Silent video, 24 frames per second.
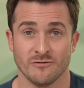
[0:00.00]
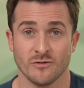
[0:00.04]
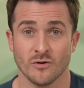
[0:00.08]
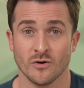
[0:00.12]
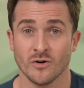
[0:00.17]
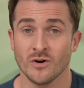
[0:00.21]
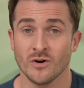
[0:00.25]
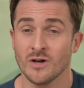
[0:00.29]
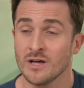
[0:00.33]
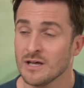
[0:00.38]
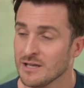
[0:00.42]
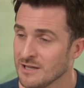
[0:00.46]

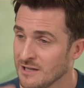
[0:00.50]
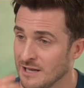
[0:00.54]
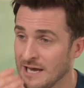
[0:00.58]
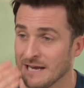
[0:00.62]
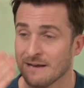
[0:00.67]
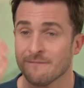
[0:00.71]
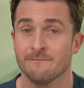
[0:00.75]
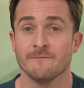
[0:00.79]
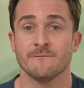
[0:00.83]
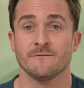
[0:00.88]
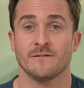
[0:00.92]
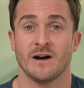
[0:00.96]
for,
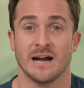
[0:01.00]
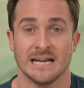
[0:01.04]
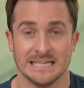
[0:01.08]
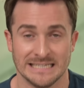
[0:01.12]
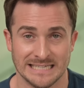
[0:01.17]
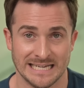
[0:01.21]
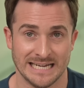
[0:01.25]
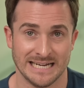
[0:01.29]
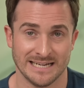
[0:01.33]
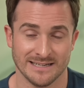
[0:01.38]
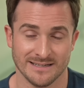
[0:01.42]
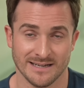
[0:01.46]
like
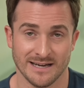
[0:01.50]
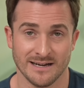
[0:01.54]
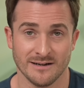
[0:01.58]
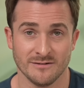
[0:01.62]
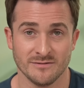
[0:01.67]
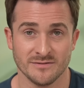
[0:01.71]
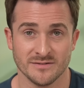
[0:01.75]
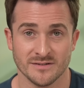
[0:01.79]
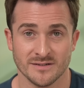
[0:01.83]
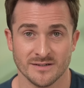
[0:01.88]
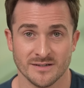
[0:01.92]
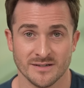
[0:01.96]
finding
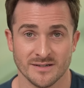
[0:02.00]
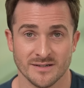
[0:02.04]
love,